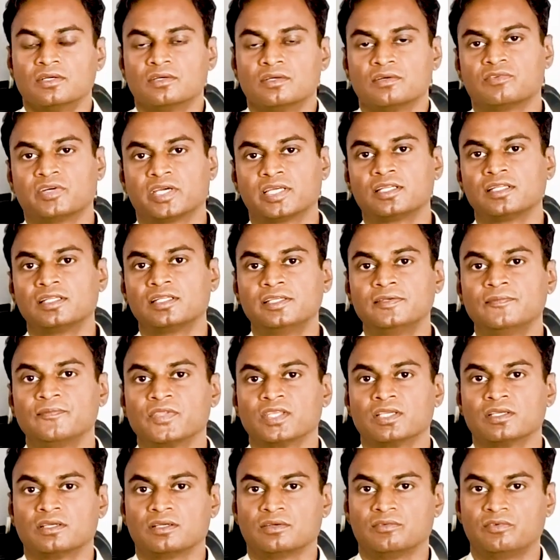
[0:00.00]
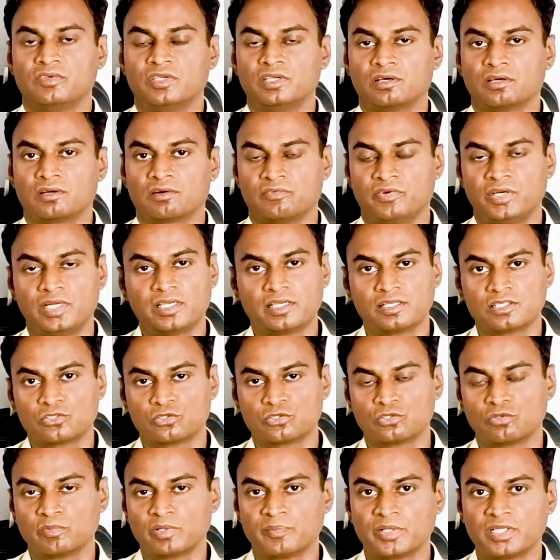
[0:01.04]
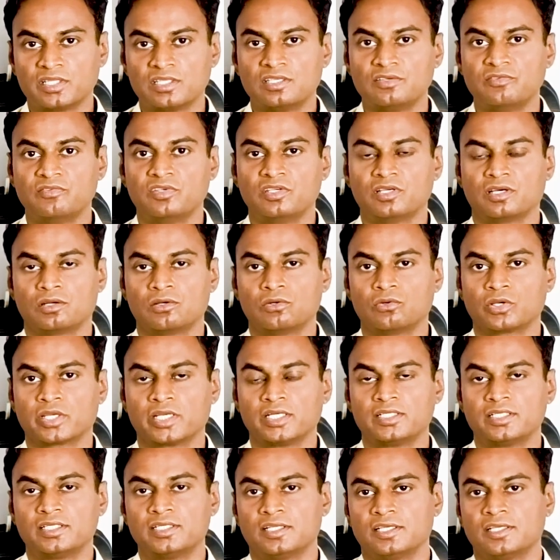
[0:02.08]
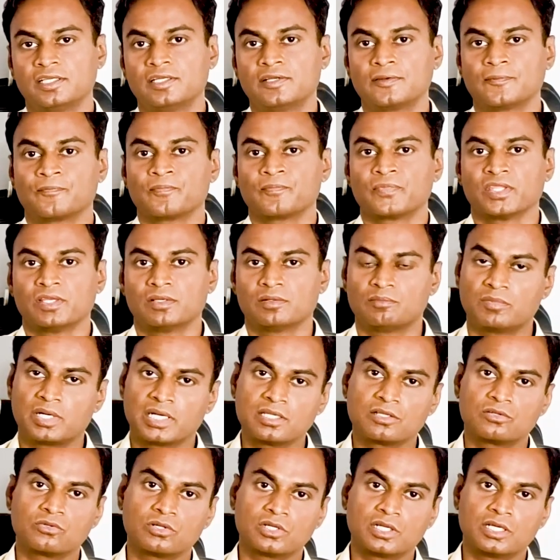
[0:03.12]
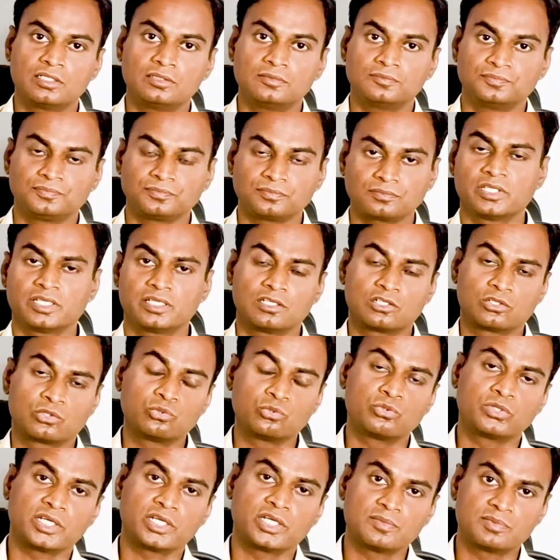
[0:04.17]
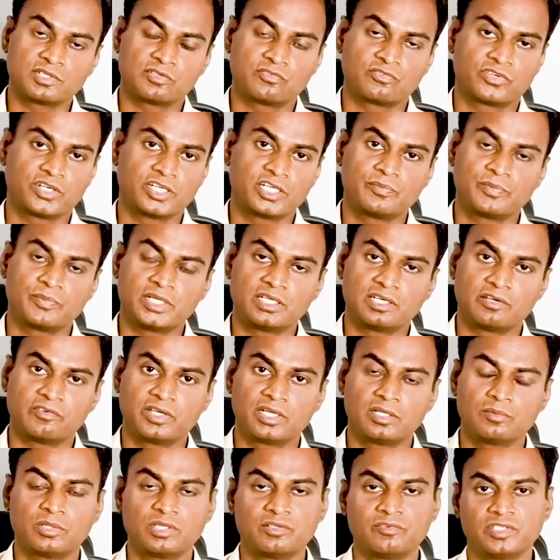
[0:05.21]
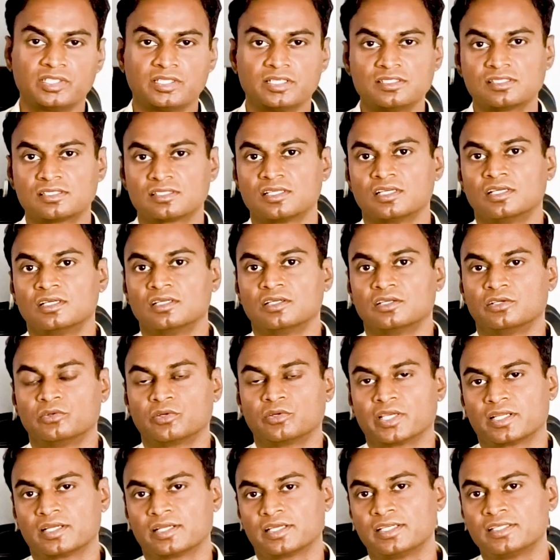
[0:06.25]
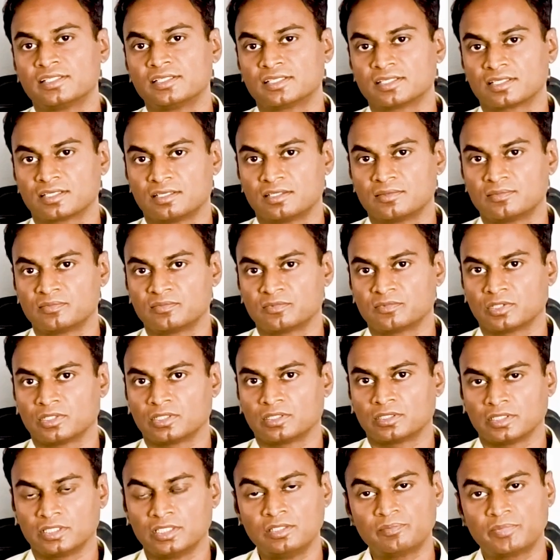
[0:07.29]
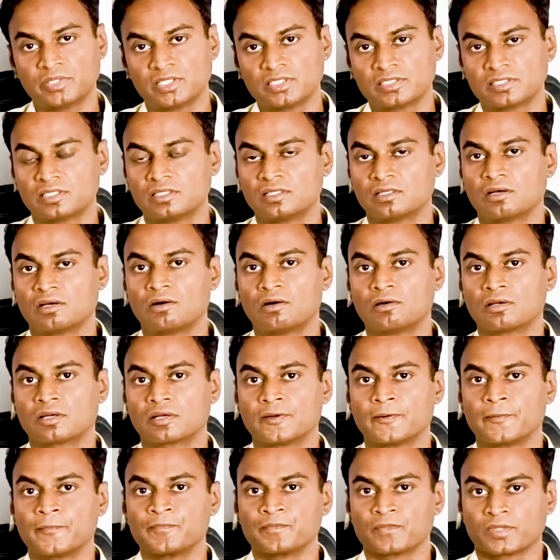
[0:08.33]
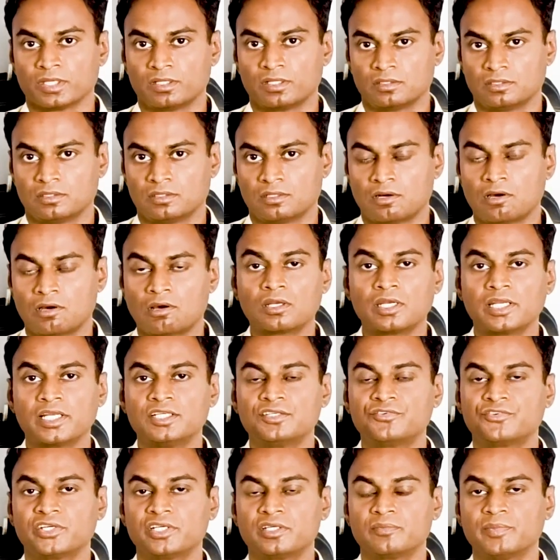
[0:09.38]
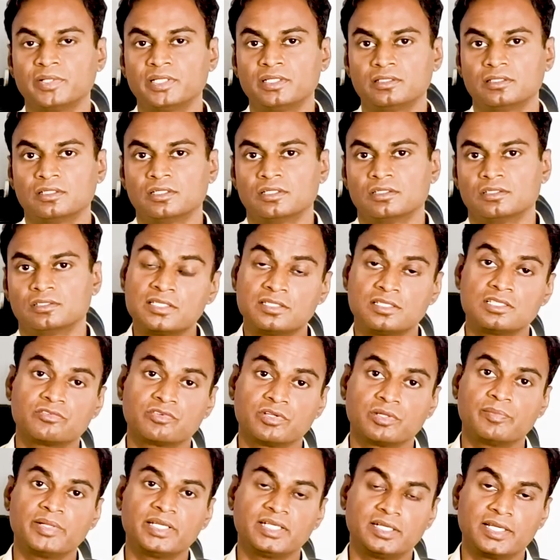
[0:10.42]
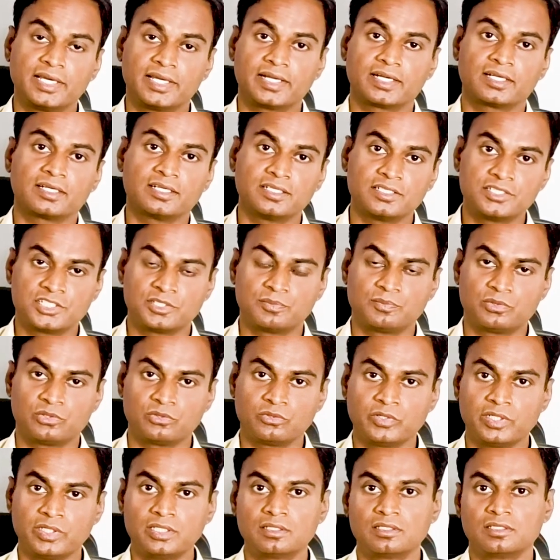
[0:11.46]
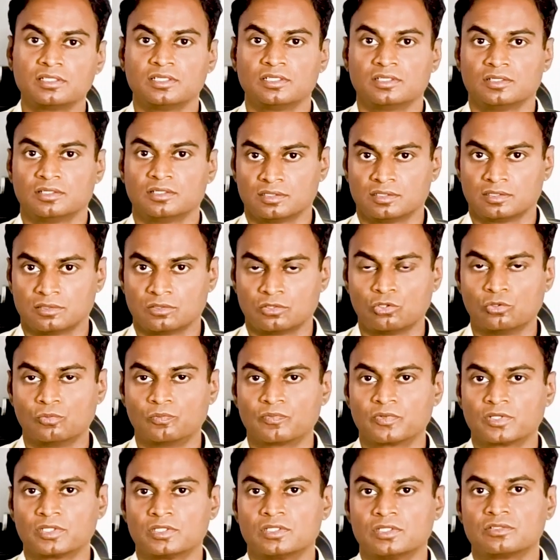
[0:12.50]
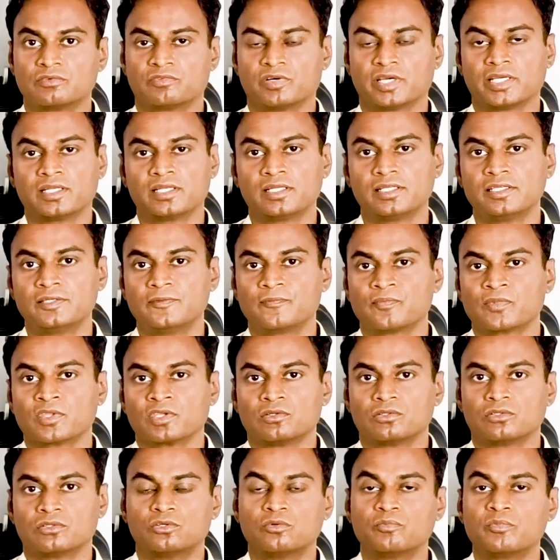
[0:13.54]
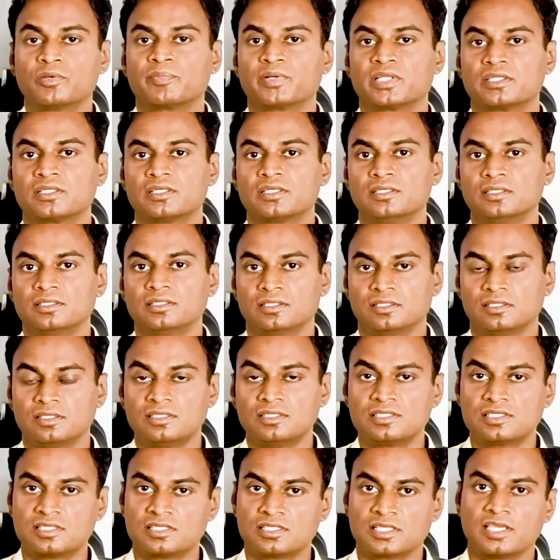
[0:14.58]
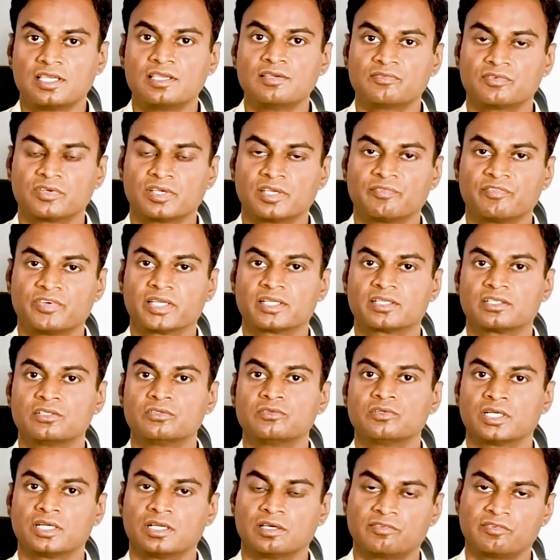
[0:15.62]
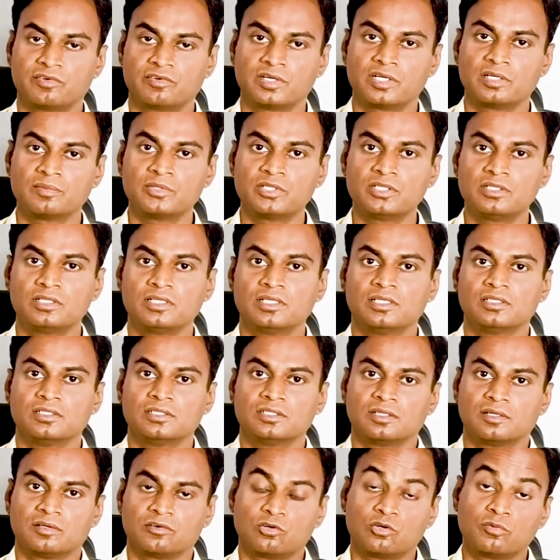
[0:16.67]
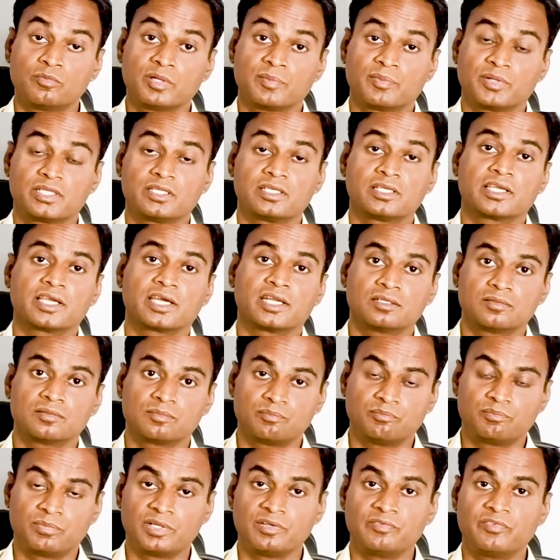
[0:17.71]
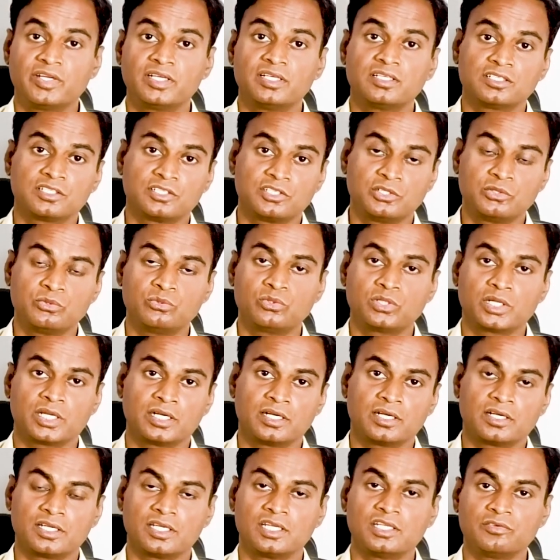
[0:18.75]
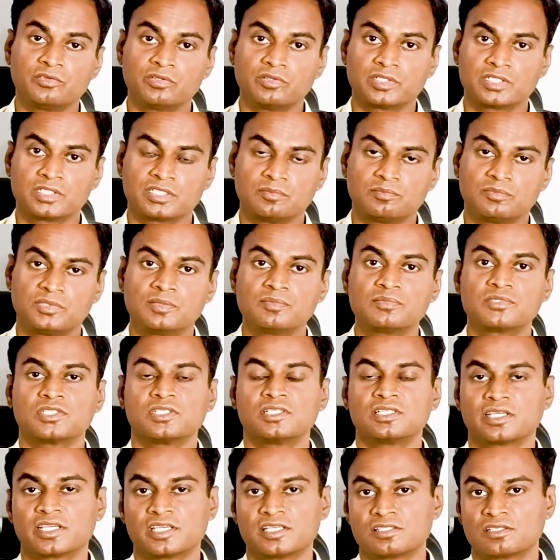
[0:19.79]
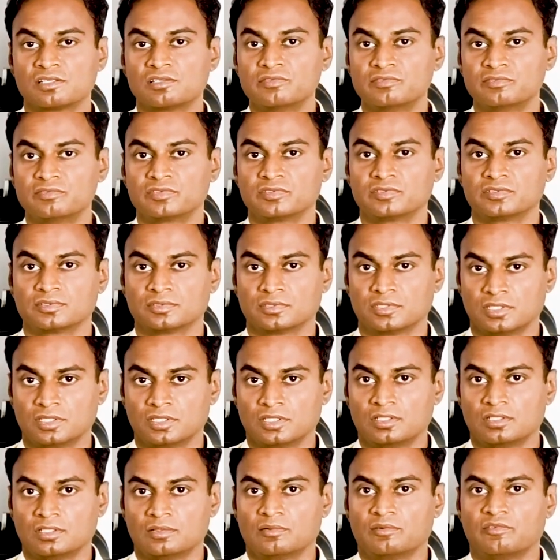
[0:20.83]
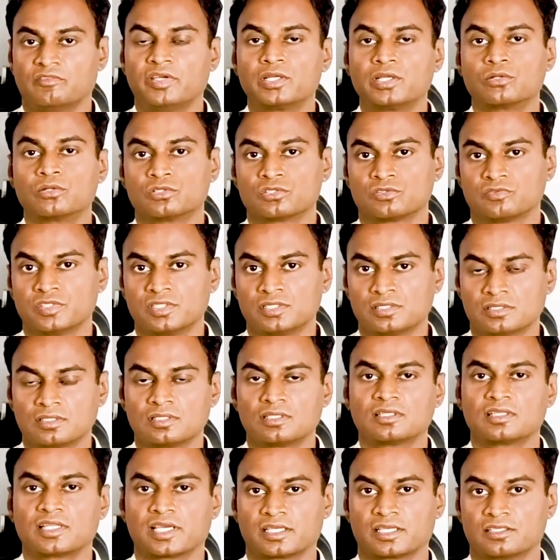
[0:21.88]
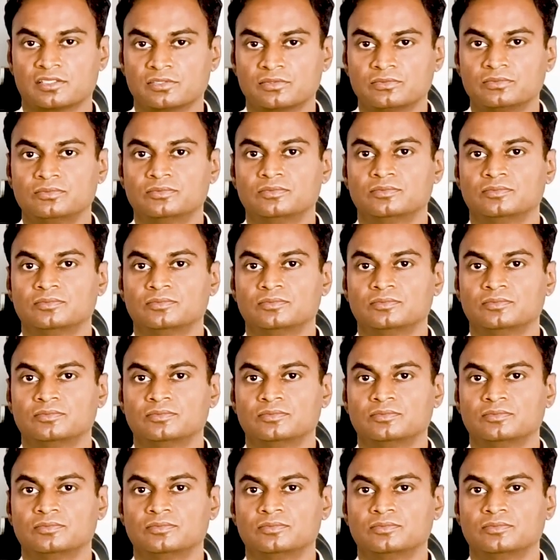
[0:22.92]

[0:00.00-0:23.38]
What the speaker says: Finally, we are Fiticus Homeopathy. We are located in Manikonda. There are two types of treatment available with us. You can either come in person or online treatment. Medicines will be directly shipped to your home. Finally, homeopathy is safe, effective, and affordable. Homeopathy can prevent, cure, and relieve your symptoms in case of varicose veins. Thank you.